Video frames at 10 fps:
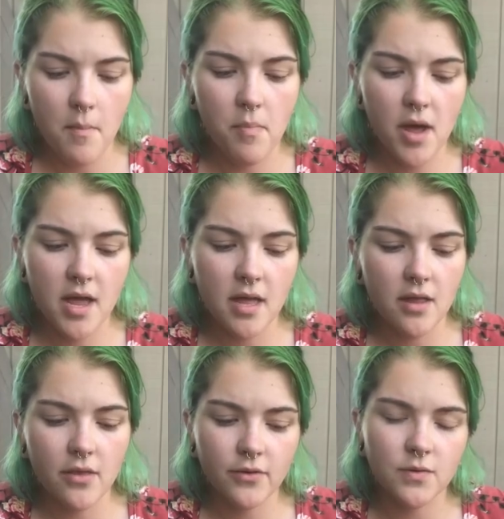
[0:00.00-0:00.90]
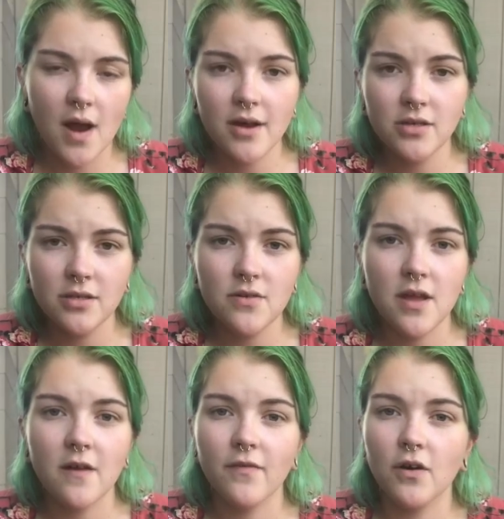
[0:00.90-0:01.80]
But those reactions are
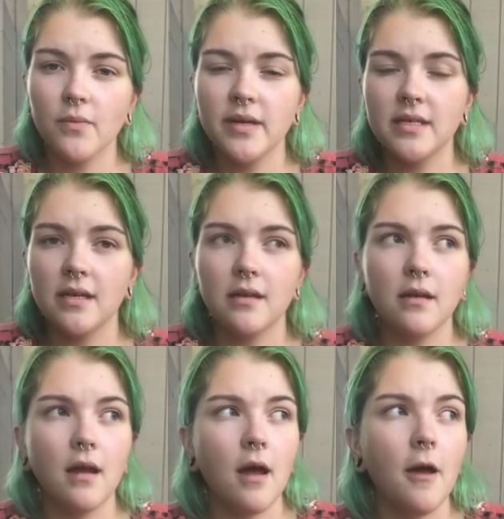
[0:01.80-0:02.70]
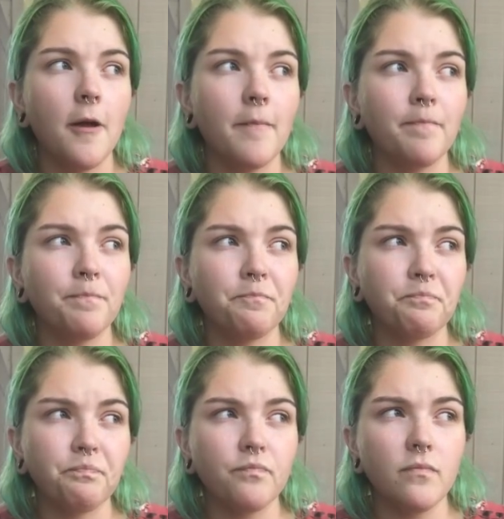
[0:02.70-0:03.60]
there for a reason.
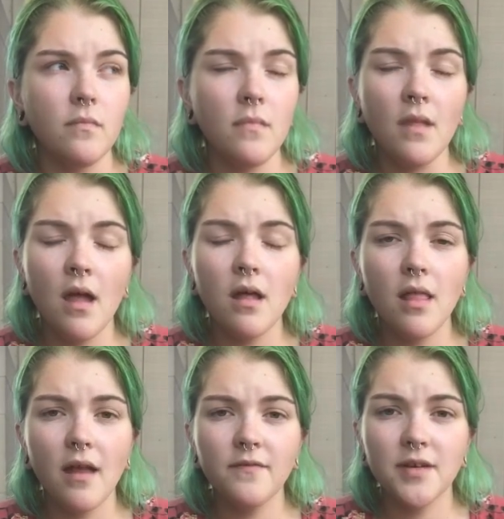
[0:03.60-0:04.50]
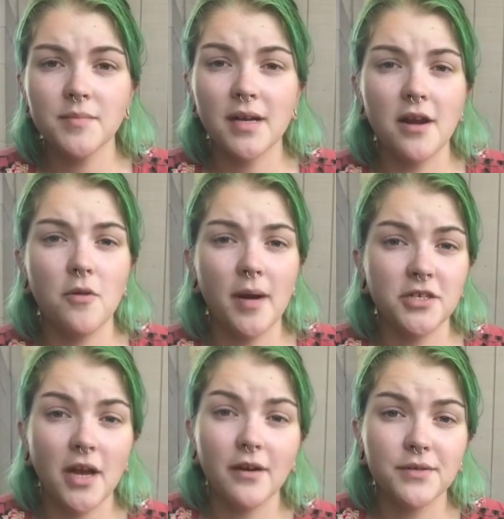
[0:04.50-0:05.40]
A lot of times, like, I know my
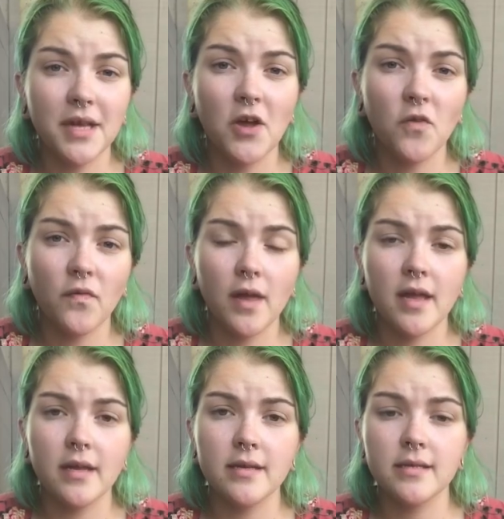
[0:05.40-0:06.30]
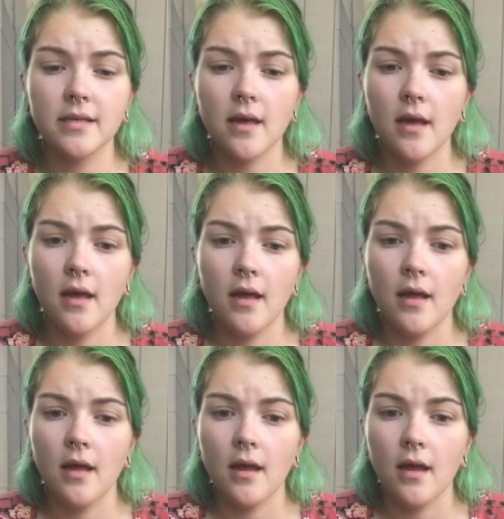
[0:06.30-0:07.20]
shadow self is
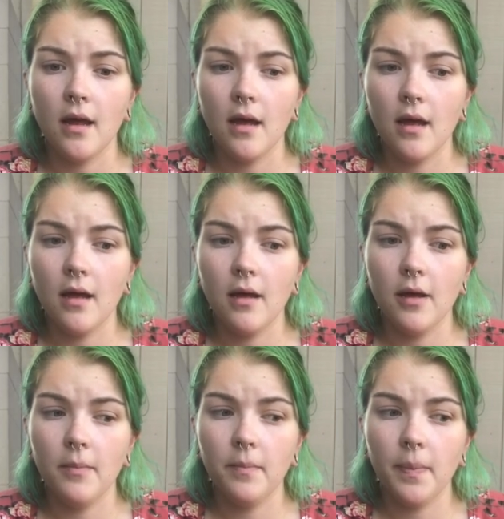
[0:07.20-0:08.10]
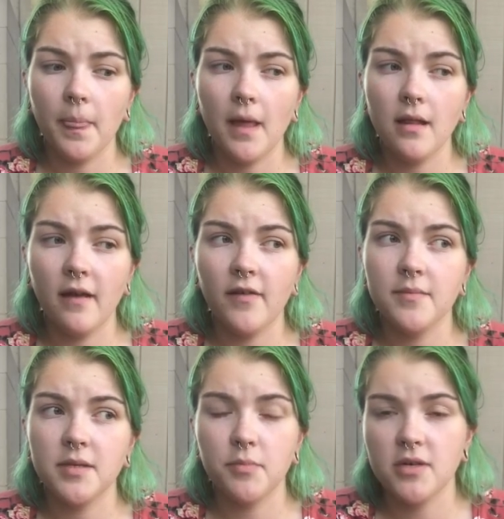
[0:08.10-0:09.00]
a lot of
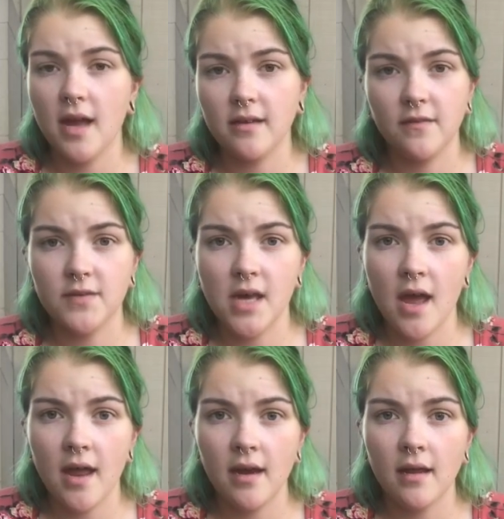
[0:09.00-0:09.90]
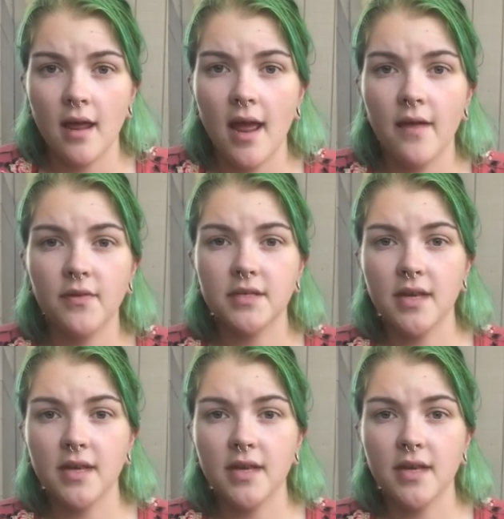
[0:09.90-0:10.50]
times the protective side, and the